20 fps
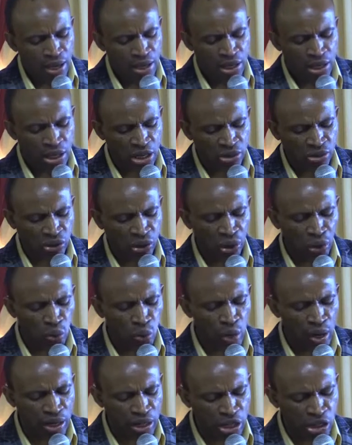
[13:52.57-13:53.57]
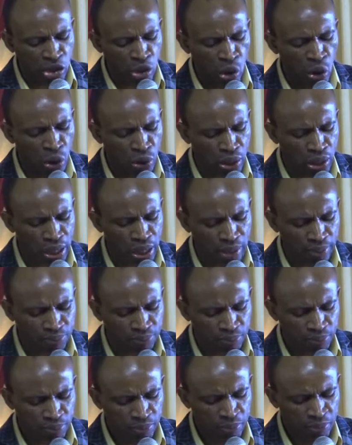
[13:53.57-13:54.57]
And the third one is
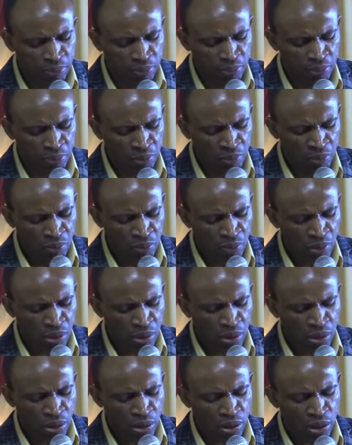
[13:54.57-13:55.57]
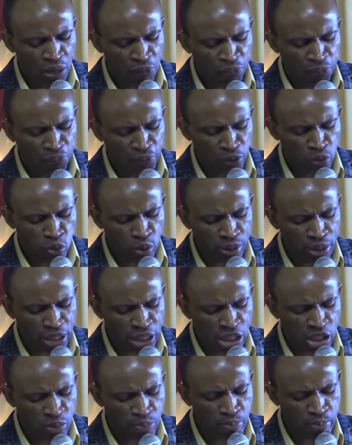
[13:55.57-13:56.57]
Hoglah. The fourth
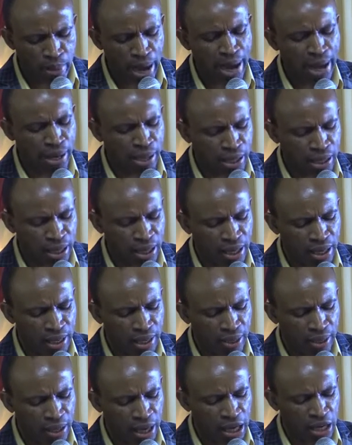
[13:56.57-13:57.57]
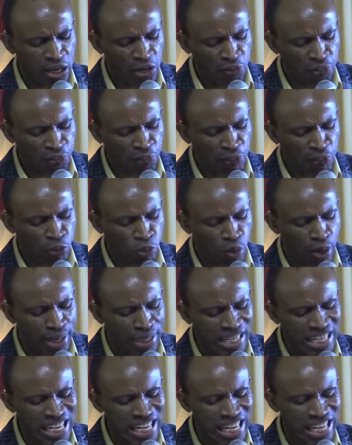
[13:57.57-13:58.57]
one is Milcah. And the fifth
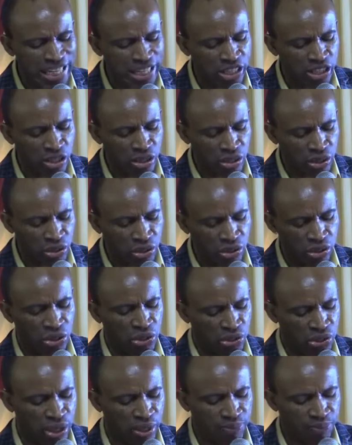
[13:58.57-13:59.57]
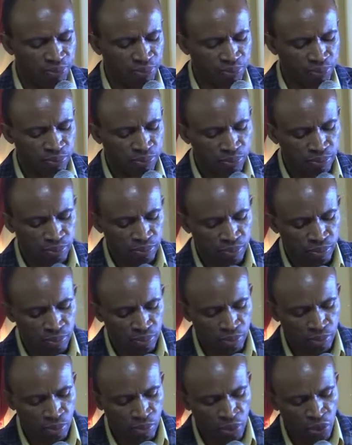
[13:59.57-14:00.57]
one is Tirzah.
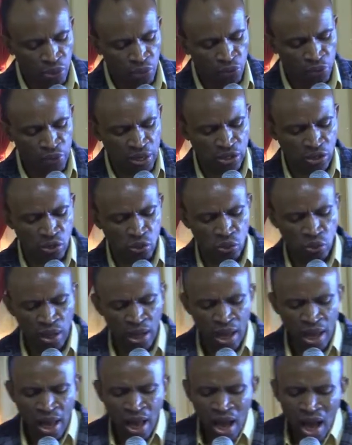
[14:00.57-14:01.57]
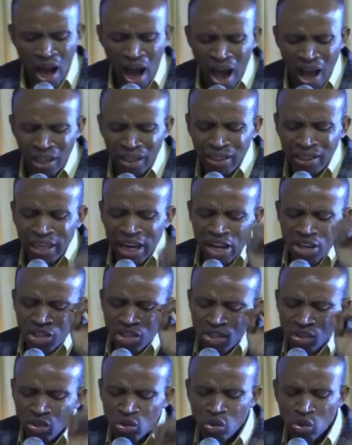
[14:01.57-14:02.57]
Verse 2. And
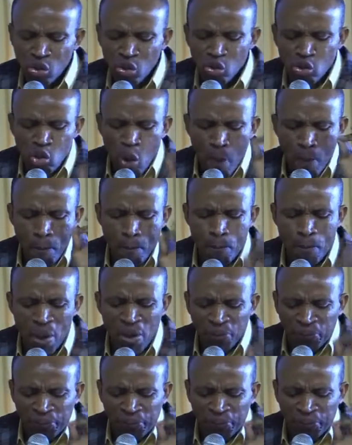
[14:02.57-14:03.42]
they stood